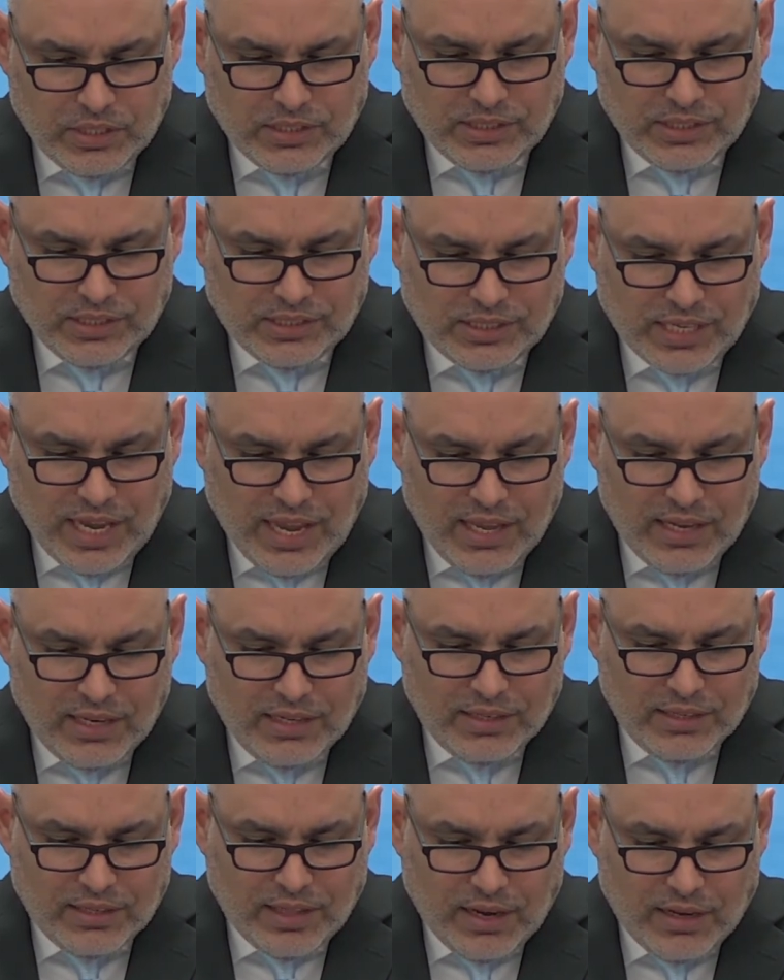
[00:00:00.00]
Jesus
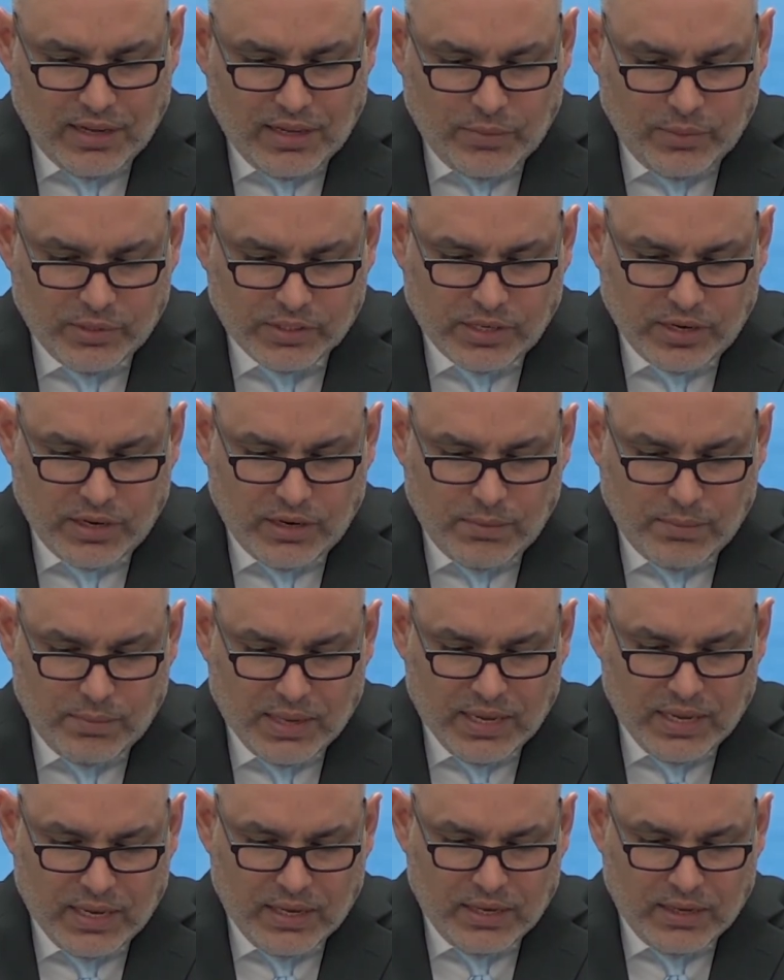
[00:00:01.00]
said that he was going
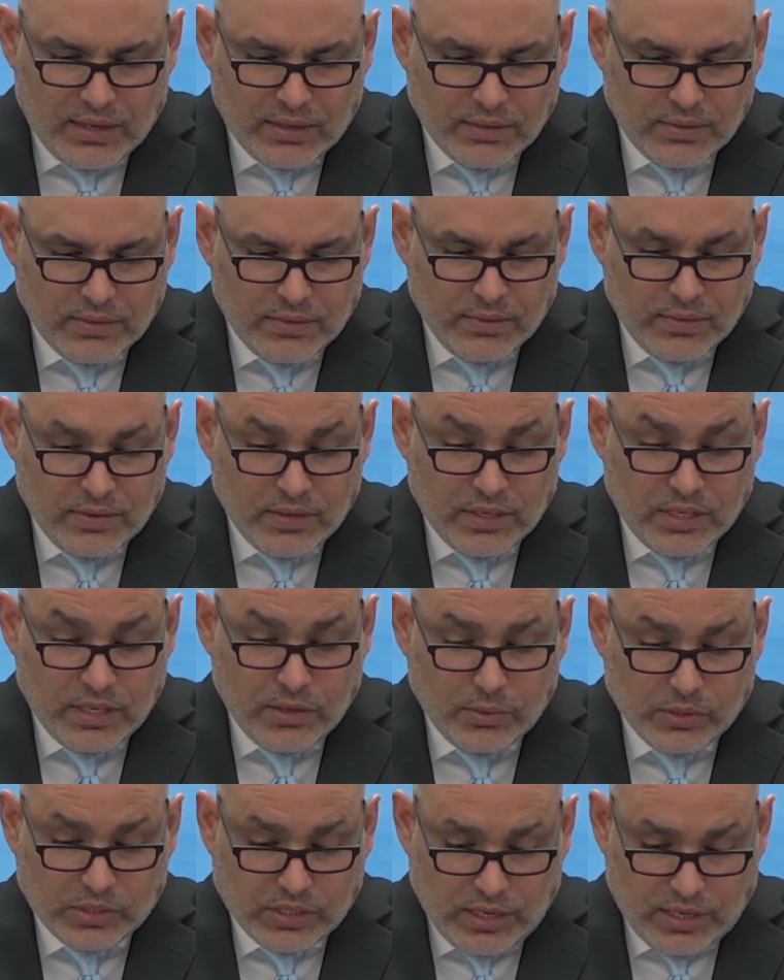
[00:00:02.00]
to be,
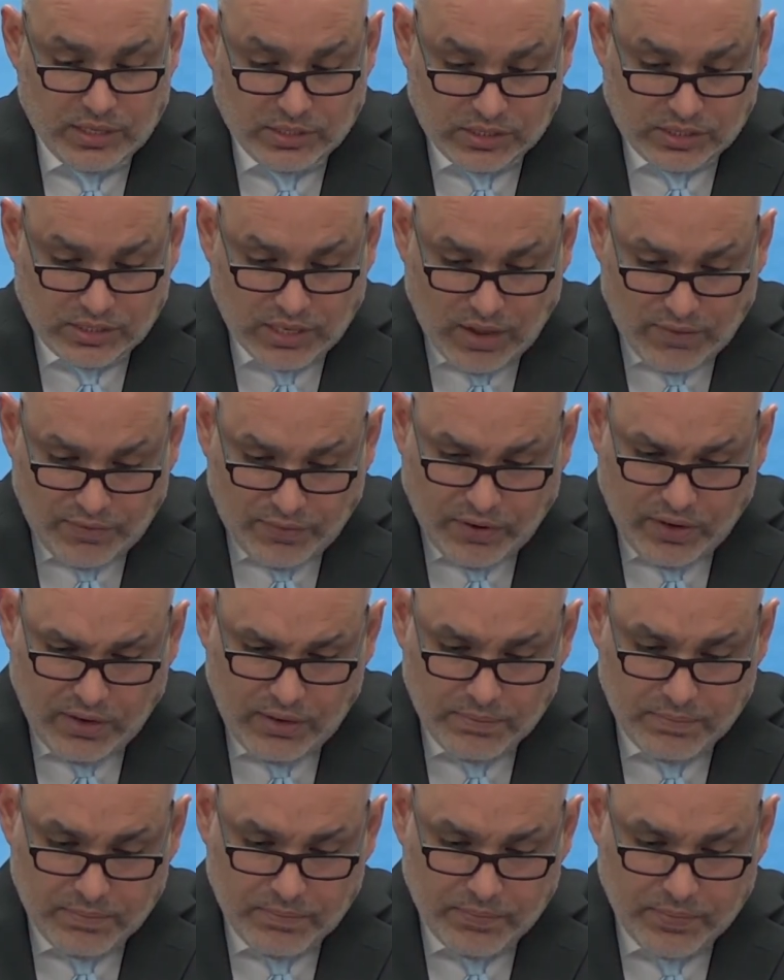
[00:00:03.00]
he was going to
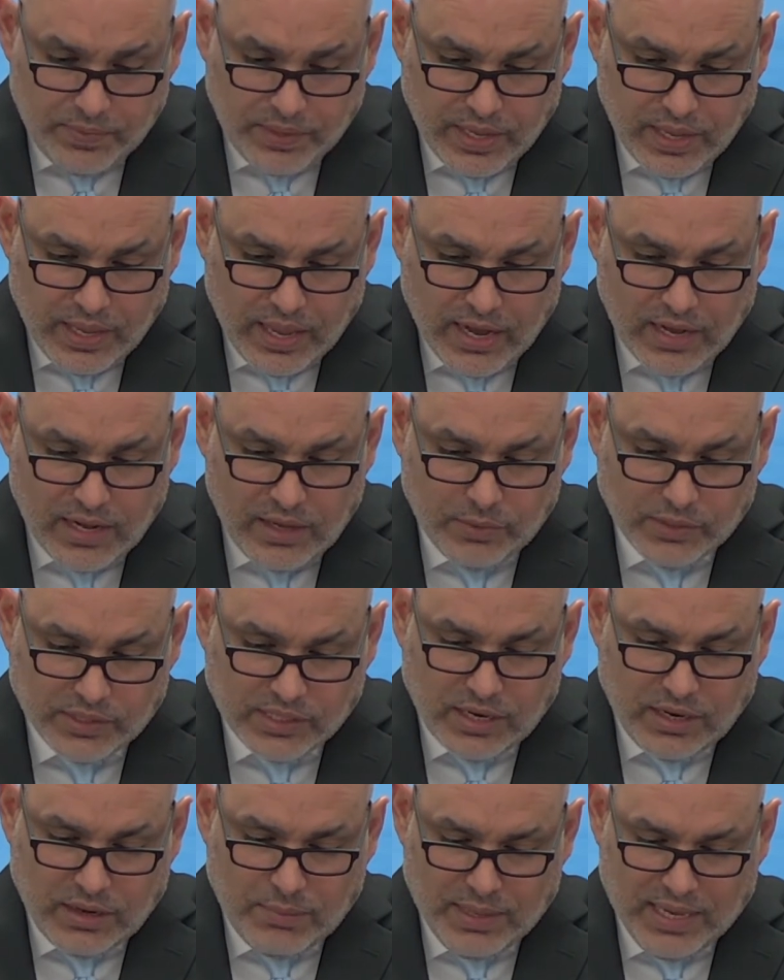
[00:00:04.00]
suffer and he
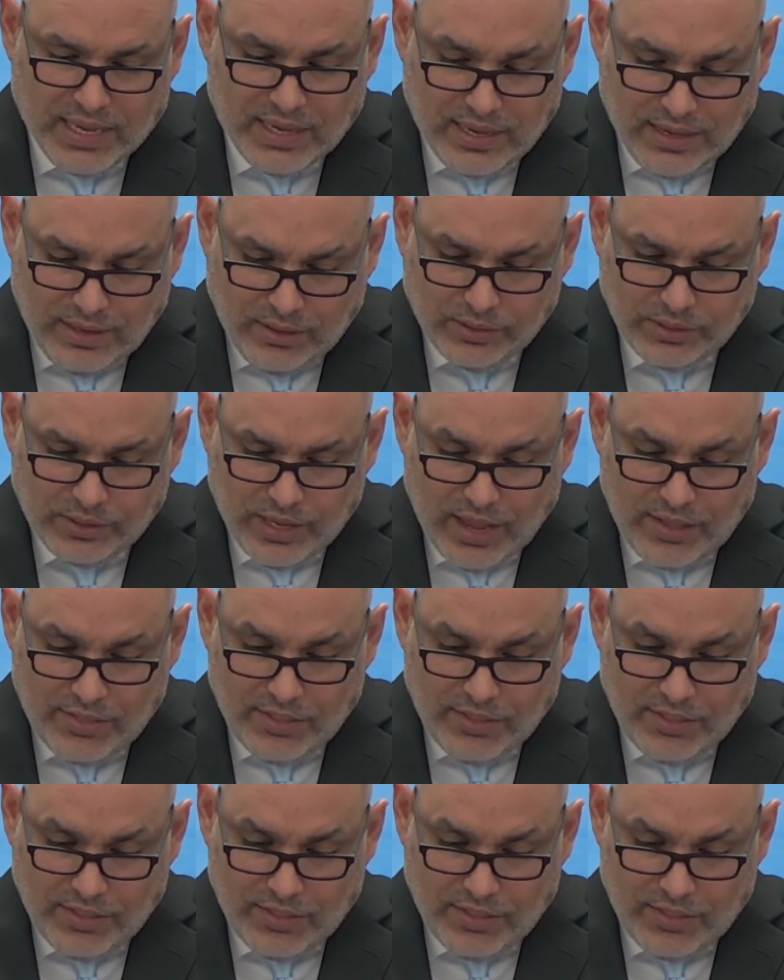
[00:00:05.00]
was going to be killed.